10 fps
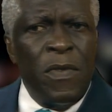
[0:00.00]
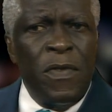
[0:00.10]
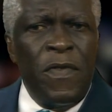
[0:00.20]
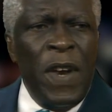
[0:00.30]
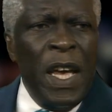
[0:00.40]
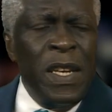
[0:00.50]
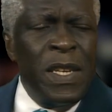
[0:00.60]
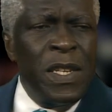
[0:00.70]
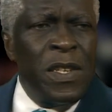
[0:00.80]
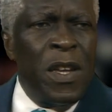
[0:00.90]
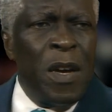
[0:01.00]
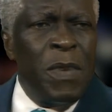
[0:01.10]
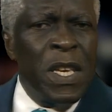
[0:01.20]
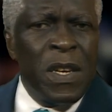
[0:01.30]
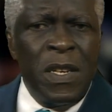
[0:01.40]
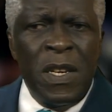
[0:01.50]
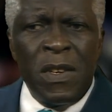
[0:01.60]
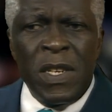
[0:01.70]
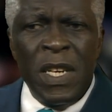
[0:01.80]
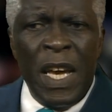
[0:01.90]
flights are normally
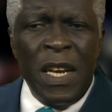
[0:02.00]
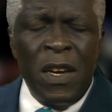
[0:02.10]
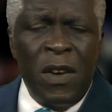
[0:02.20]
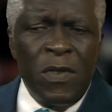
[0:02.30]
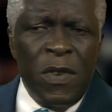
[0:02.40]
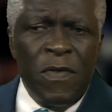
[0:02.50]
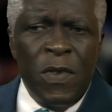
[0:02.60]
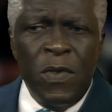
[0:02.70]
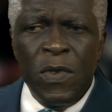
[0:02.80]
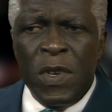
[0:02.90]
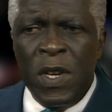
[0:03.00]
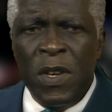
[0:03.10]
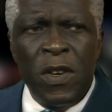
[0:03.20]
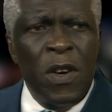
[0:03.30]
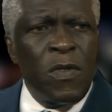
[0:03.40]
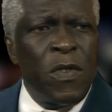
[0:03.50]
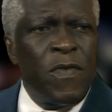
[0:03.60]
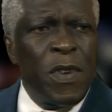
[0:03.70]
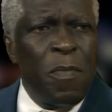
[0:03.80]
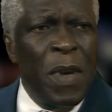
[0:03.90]
conducted either out of Ogle or out
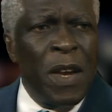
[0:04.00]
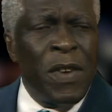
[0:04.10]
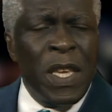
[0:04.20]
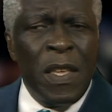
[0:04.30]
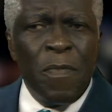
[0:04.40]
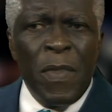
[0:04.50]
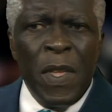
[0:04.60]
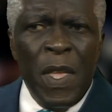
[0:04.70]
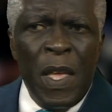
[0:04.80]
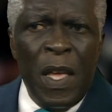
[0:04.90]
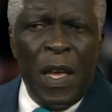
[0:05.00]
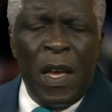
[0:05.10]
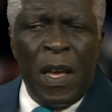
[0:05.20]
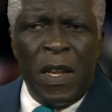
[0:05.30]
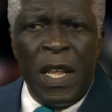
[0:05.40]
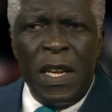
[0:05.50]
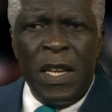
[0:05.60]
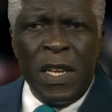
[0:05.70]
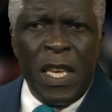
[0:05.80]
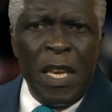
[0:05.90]
of Tamari. Then
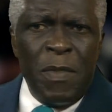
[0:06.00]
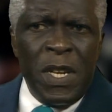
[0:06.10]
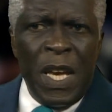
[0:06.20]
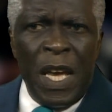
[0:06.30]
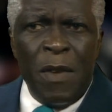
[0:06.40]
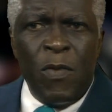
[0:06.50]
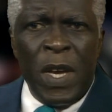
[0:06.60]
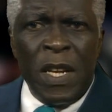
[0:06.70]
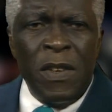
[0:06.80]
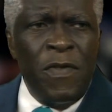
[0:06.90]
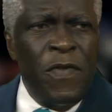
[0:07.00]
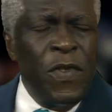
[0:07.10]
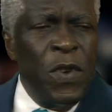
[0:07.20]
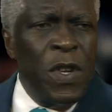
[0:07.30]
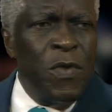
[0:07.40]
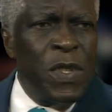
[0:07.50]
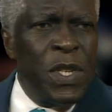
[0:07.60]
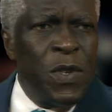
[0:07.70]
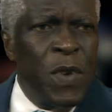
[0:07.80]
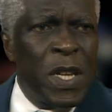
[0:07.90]
there came a time when fuel
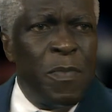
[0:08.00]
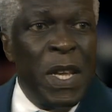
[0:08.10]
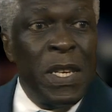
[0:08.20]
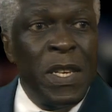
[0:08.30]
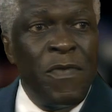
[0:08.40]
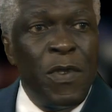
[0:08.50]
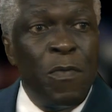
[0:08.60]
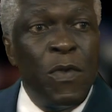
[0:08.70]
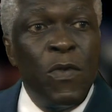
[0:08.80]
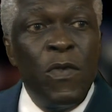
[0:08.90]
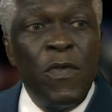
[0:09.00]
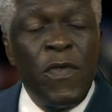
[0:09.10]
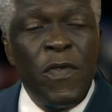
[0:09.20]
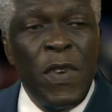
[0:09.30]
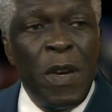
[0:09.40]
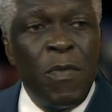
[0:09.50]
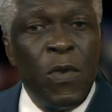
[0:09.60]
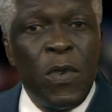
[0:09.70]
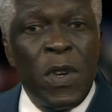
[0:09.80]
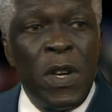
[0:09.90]
was too expensive to move from
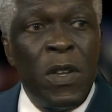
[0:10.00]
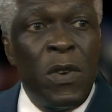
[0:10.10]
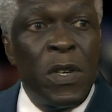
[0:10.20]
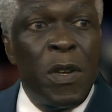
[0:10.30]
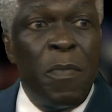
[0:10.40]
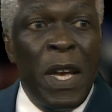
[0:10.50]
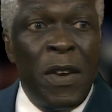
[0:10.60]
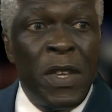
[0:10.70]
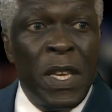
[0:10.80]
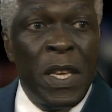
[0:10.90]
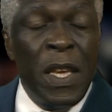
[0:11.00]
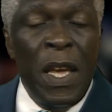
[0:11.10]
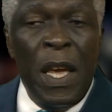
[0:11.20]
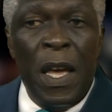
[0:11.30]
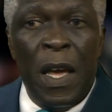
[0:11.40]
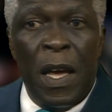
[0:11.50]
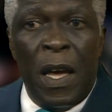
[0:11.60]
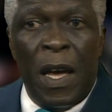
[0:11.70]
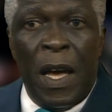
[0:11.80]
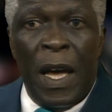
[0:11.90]
Ogle or Tamari.
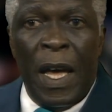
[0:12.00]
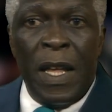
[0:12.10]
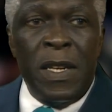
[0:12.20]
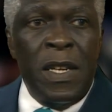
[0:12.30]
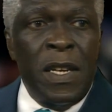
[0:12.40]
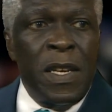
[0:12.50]
And